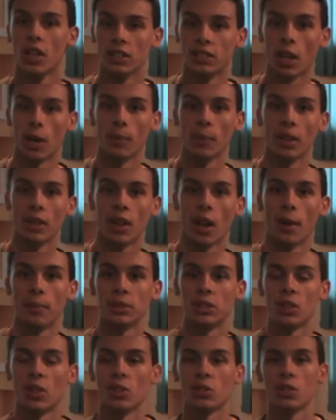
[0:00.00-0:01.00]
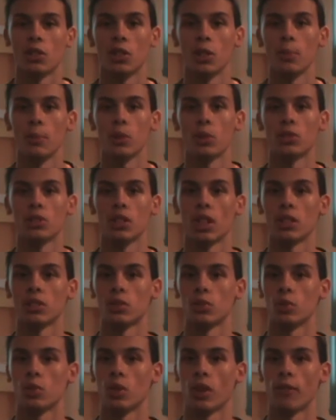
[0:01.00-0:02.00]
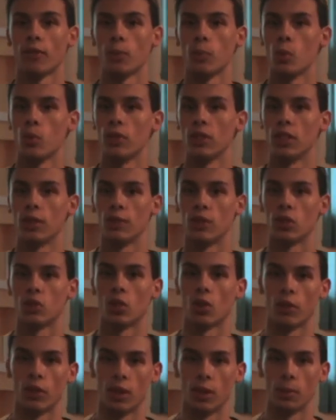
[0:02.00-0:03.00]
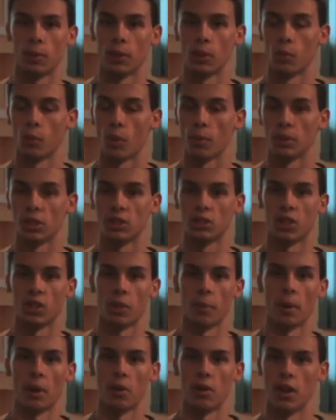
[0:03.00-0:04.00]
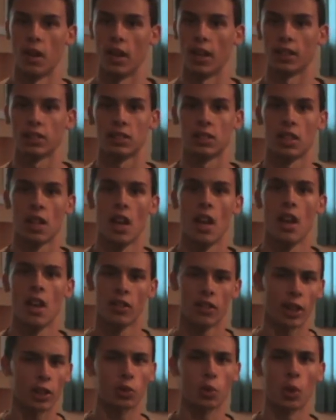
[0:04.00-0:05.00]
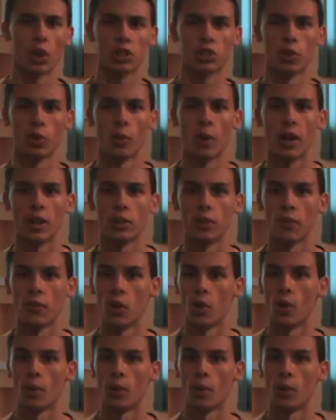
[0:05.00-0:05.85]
Tell me in the comments and also leave me your suggestions for whatever movie, TV show, or random thing you want me to talk about next. Thanks for watching The Wild Review